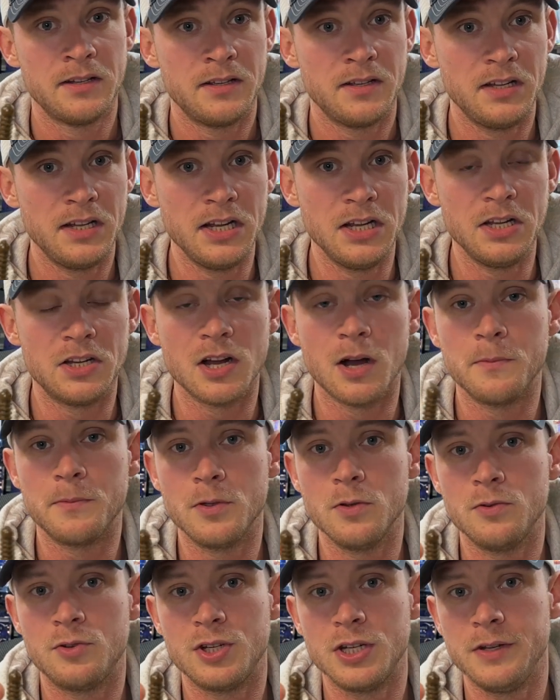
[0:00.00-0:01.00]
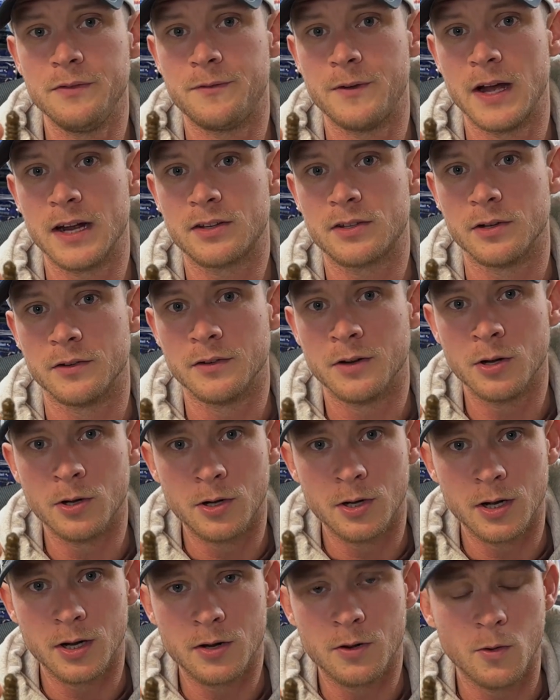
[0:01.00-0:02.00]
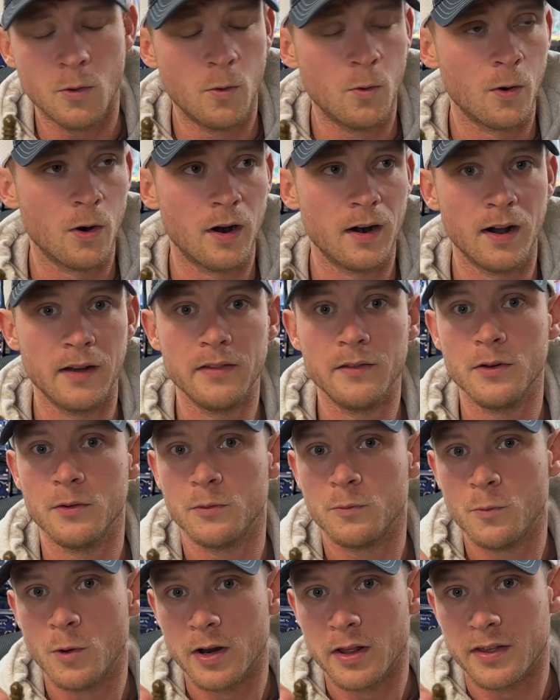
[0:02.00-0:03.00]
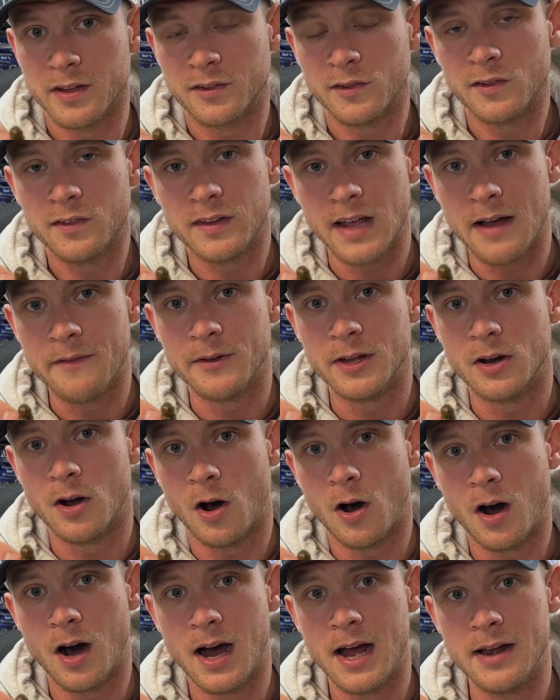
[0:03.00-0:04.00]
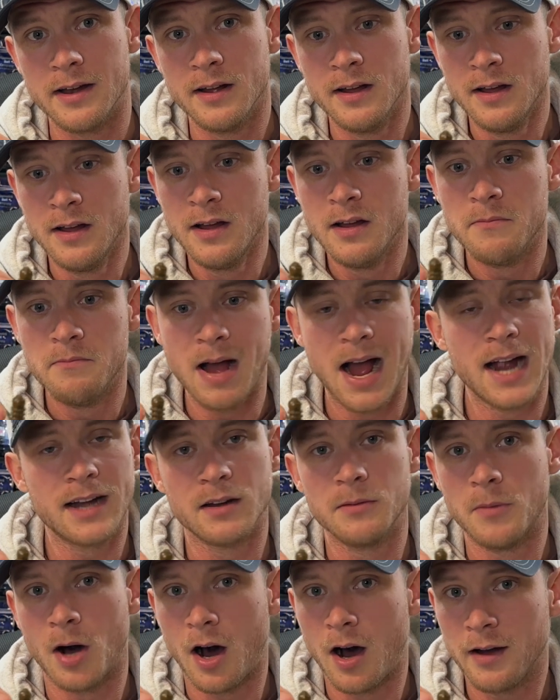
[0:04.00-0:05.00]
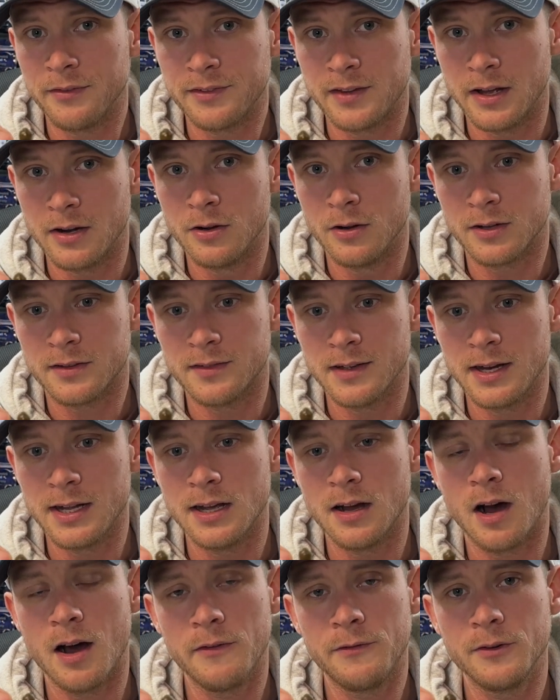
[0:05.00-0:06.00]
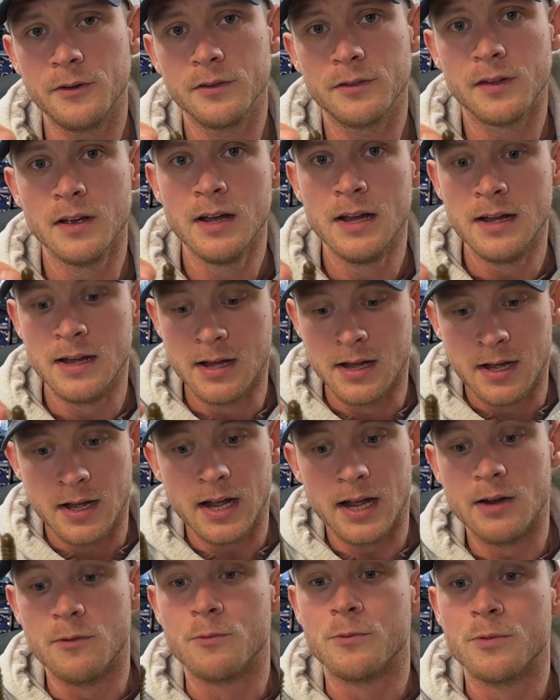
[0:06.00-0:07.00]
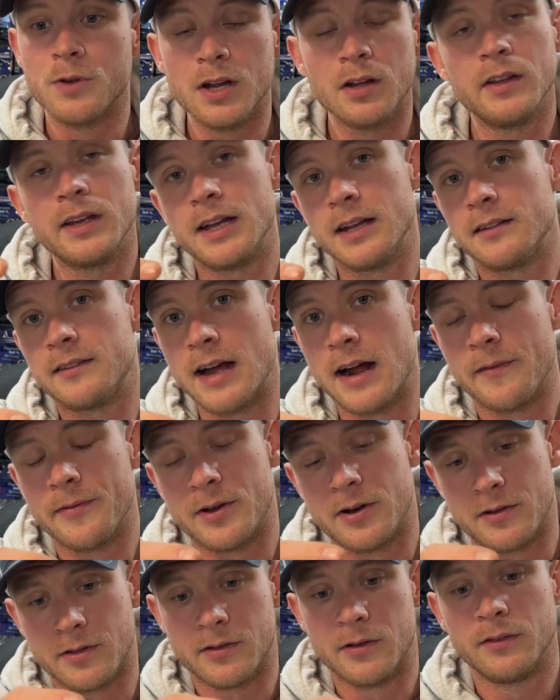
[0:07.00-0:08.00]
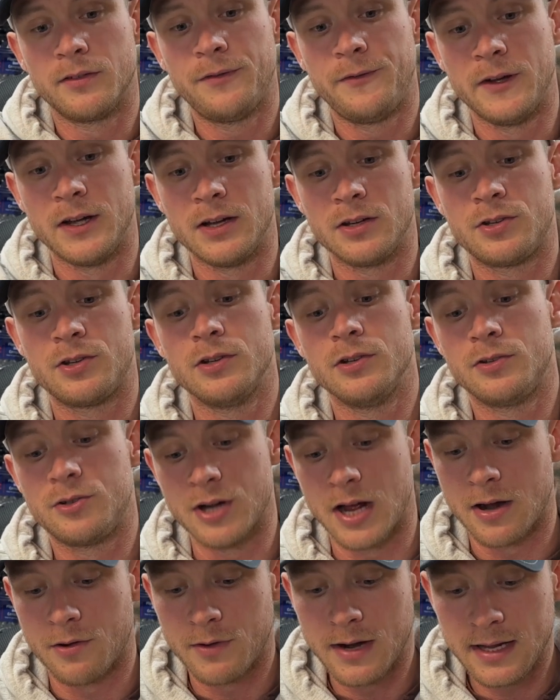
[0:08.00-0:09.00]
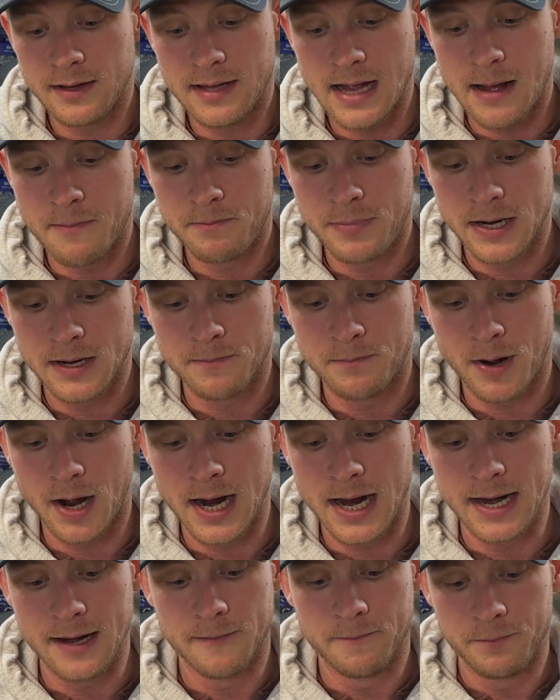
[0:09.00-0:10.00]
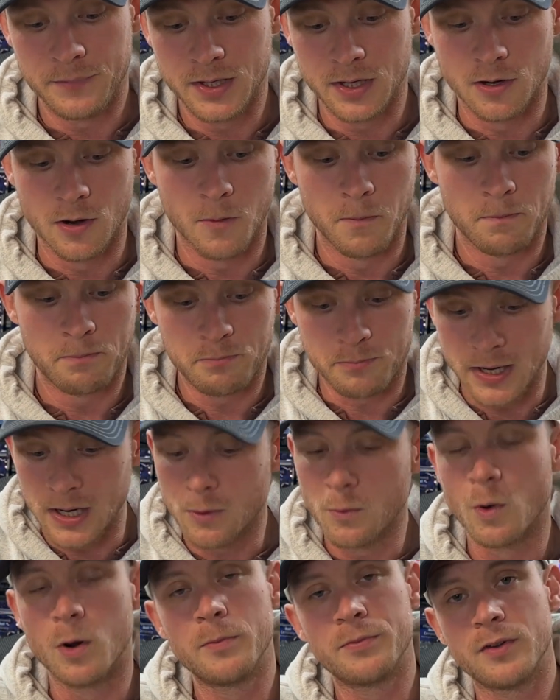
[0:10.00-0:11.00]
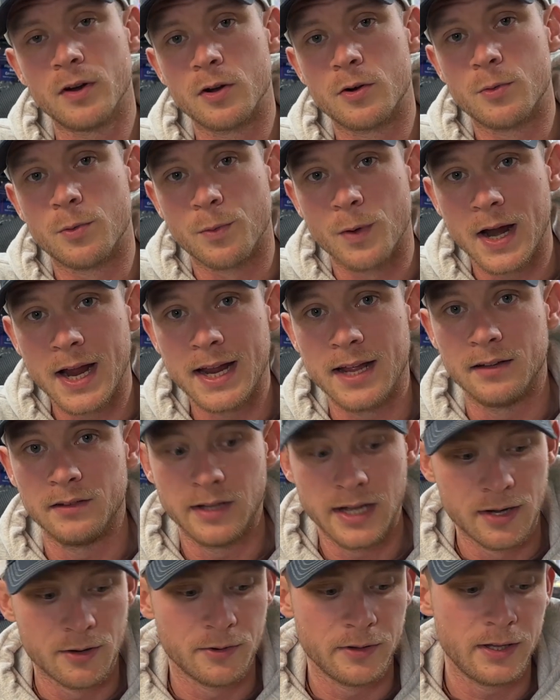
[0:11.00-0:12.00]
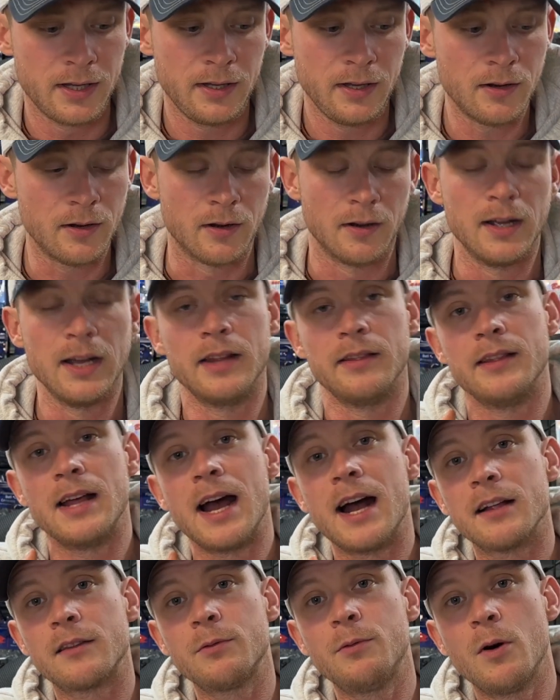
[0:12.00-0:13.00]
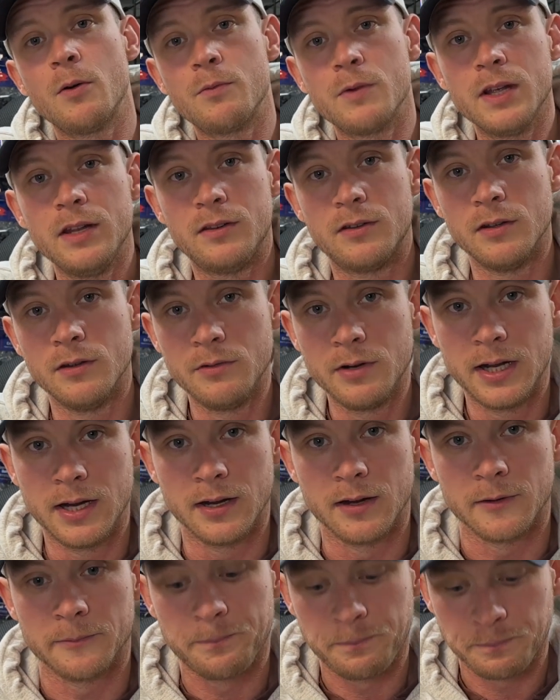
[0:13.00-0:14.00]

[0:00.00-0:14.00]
EWG vector hook or one of the 7/0 Magnum offset hooks that he offers and really get down there to those fish, generate that big bite. You know, big worms are great later in the year, and that's what we do here.